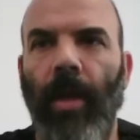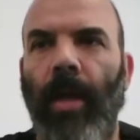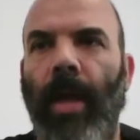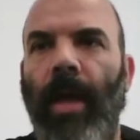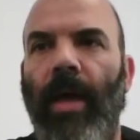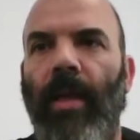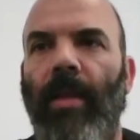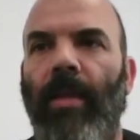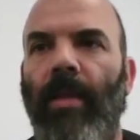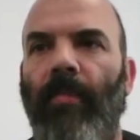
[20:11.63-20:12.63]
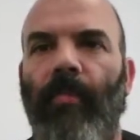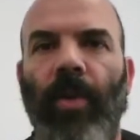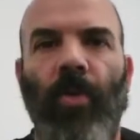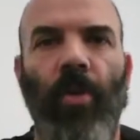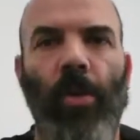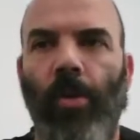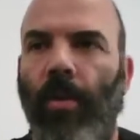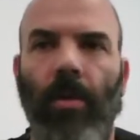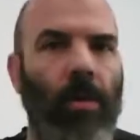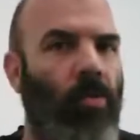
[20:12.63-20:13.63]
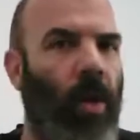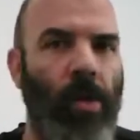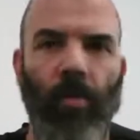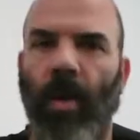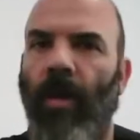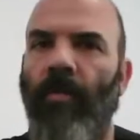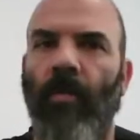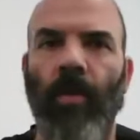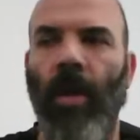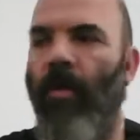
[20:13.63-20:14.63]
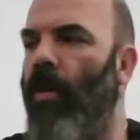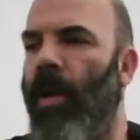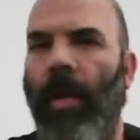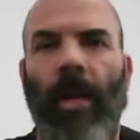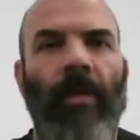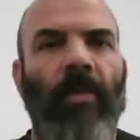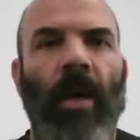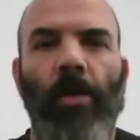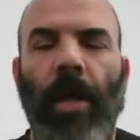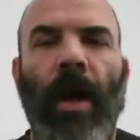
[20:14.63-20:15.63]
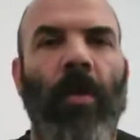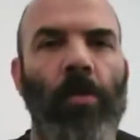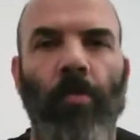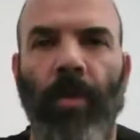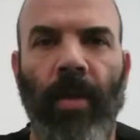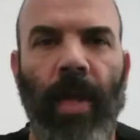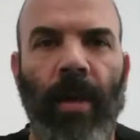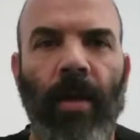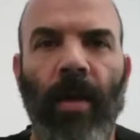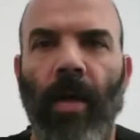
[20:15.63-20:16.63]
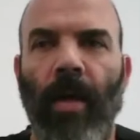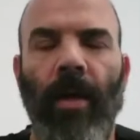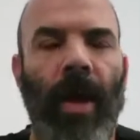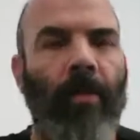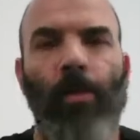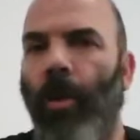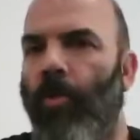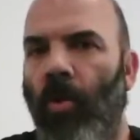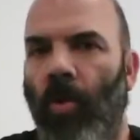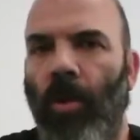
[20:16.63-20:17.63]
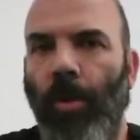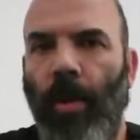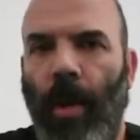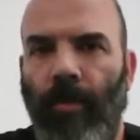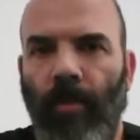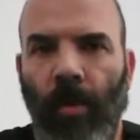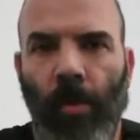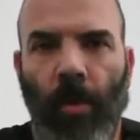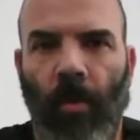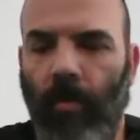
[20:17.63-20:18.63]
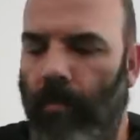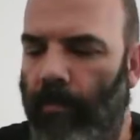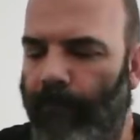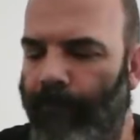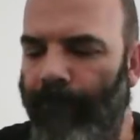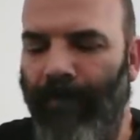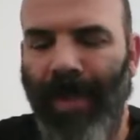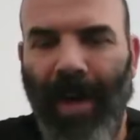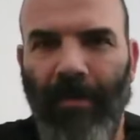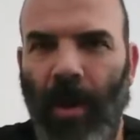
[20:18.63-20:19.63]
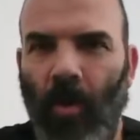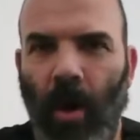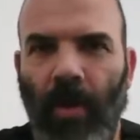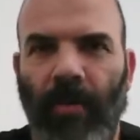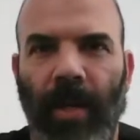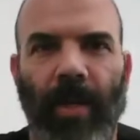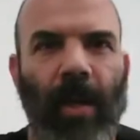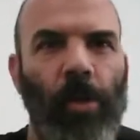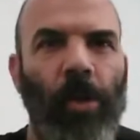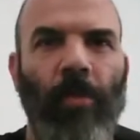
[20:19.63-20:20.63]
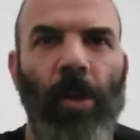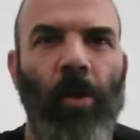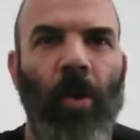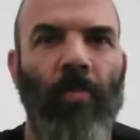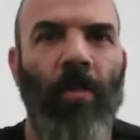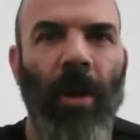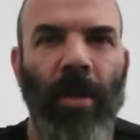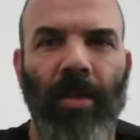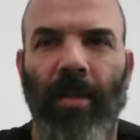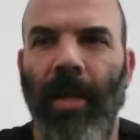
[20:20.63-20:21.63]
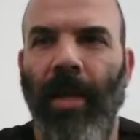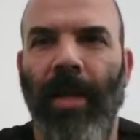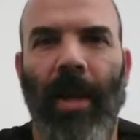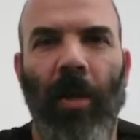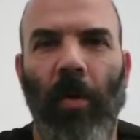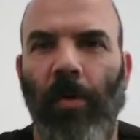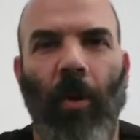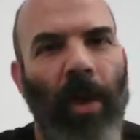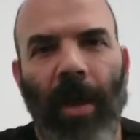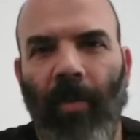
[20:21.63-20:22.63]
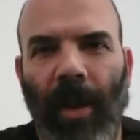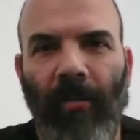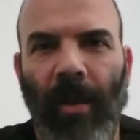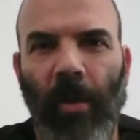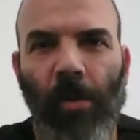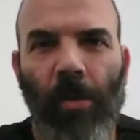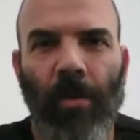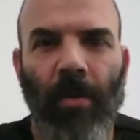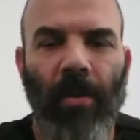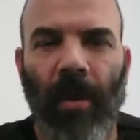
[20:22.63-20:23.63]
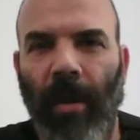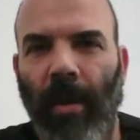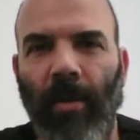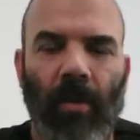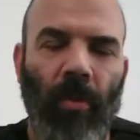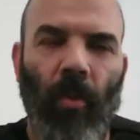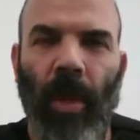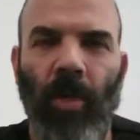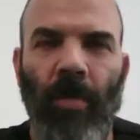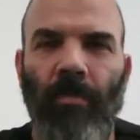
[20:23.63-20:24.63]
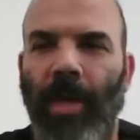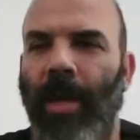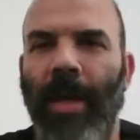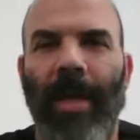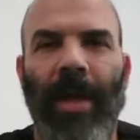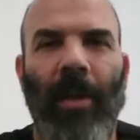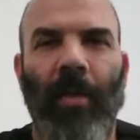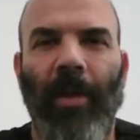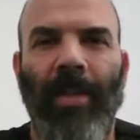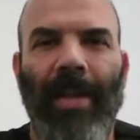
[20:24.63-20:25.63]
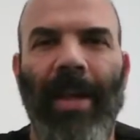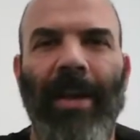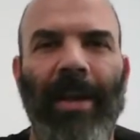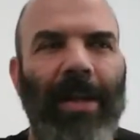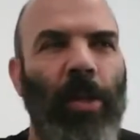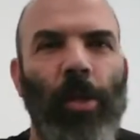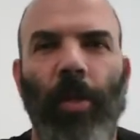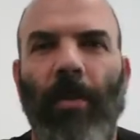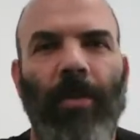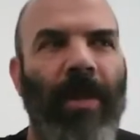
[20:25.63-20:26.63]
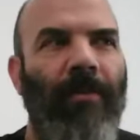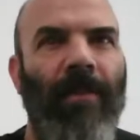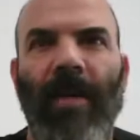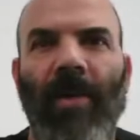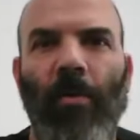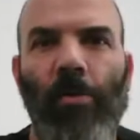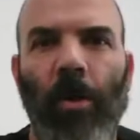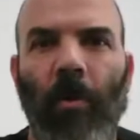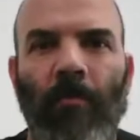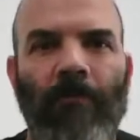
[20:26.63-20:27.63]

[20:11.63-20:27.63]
and it just tries to recover and recover, and I've lost hours worth of data. I'm sleeping during this time, so I'm not aware of it, and then I'll see my scope parked, and I go, okay, great, everything's in the way it should be, and I look at the data, and it stopped like 5 hours ago.